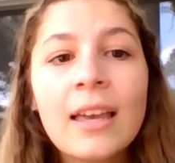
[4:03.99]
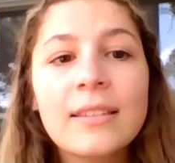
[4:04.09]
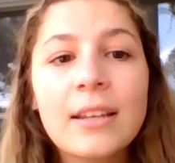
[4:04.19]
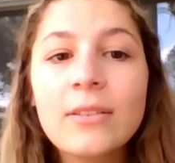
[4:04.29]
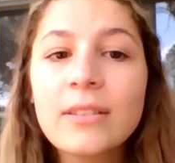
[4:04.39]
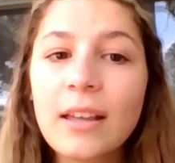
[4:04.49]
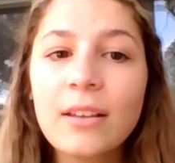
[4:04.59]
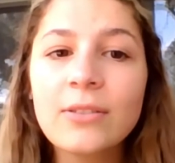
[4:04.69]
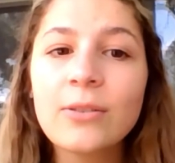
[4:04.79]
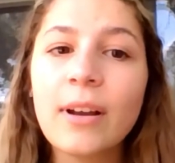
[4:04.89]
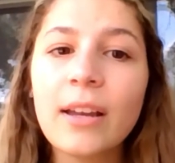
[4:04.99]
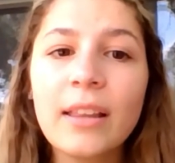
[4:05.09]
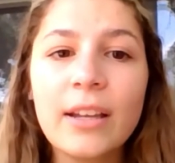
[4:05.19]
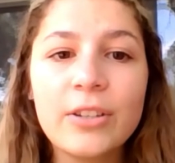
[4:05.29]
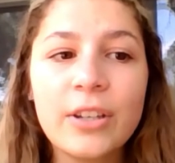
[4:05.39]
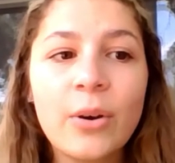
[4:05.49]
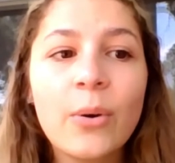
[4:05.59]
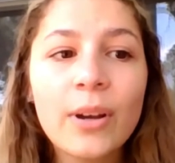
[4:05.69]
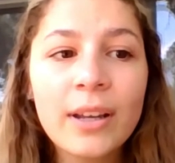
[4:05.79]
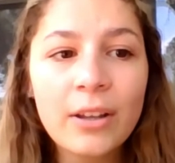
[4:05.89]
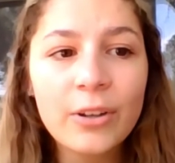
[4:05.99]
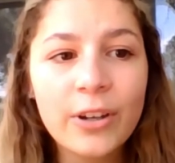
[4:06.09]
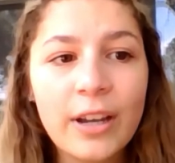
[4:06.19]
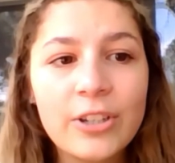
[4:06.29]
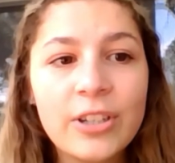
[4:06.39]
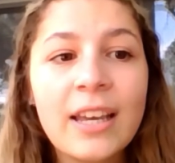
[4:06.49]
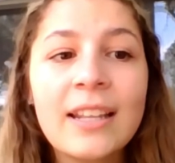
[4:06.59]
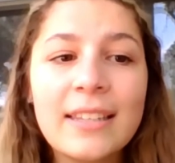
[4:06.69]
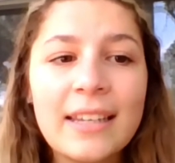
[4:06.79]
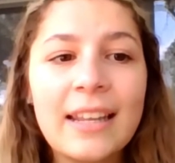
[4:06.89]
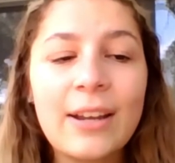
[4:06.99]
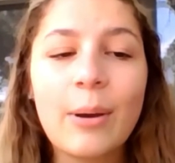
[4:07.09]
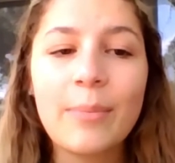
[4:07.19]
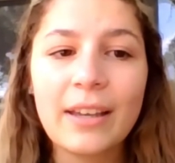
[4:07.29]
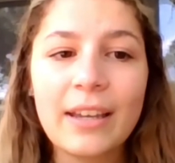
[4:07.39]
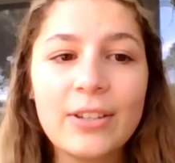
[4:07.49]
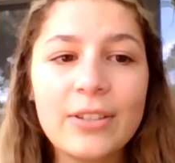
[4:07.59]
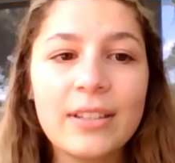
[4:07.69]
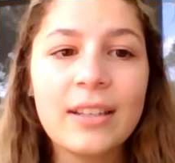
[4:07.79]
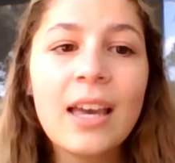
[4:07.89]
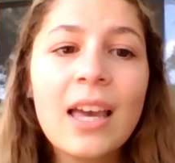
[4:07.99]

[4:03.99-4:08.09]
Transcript: cytoskeletal regulation, organelle creation, and DNA replication.